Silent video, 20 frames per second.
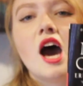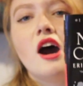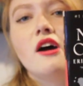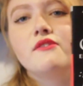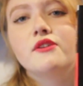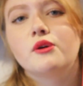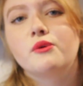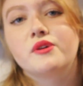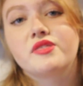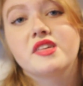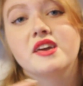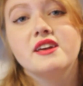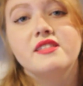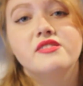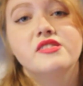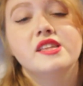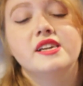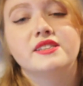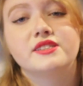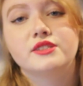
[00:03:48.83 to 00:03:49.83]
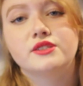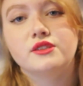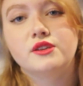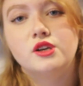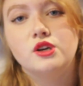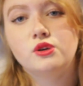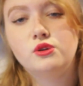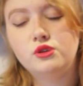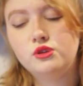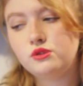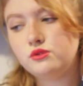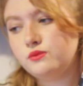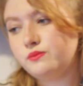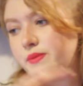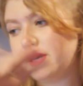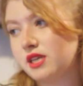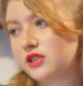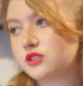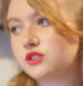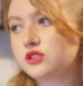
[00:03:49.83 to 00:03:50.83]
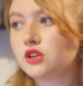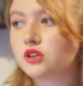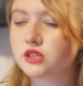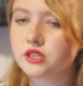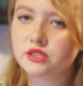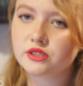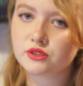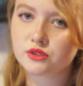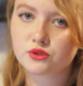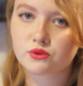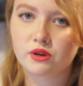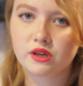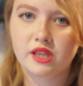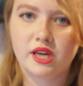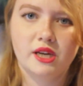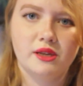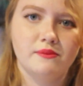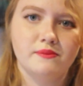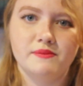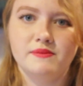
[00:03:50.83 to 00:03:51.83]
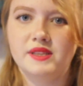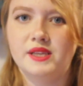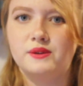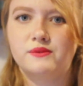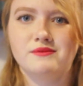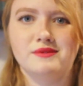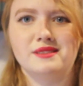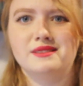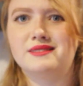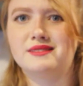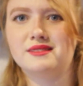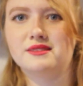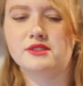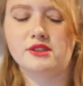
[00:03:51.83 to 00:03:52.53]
However, within this cute big circus storyline, like what is the